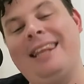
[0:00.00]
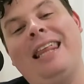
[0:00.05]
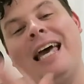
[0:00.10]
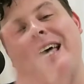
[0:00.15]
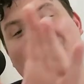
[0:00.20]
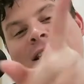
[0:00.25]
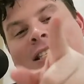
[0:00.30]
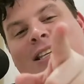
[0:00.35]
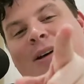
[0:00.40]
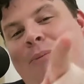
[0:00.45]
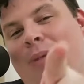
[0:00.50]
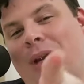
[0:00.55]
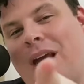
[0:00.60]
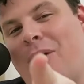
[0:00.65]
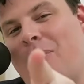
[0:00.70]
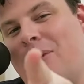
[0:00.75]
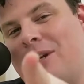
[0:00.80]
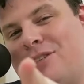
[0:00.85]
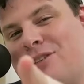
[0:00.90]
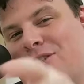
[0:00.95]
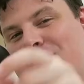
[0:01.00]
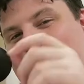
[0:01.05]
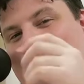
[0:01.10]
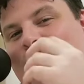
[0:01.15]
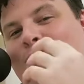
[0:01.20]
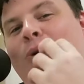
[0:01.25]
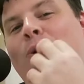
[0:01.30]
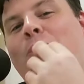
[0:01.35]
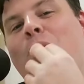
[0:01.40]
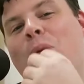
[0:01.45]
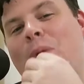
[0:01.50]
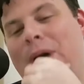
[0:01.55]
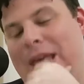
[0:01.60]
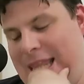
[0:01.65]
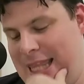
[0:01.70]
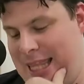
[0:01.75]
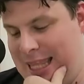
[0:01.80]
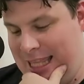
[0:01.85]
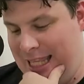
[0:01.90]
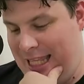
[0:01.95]
That's somebody I went to school
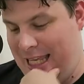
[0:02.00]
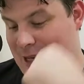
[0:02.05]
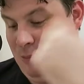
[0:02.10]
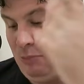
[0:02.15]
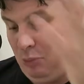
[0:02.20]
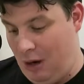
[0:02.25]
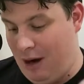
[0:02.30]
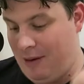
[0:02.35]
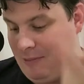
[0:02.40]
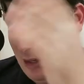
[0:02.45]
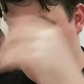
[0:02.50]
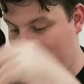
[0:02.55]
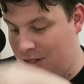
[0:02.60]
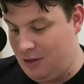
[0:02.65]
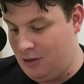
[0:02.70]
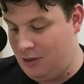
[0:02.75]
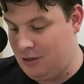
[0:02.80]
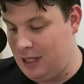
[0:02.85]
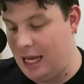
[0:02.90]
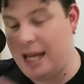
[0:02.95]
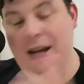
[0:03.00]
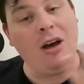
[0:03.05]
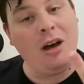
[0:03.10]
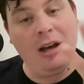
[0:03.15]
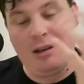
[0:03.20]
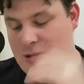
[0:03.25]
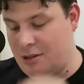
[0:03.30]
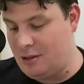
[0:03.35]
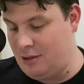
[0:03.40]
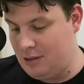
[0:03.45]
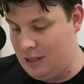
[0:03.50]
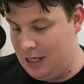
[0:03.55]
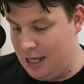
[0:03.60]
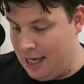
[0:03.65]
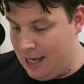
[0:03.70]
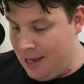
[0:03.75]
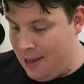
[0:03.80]
with in primary school and high school.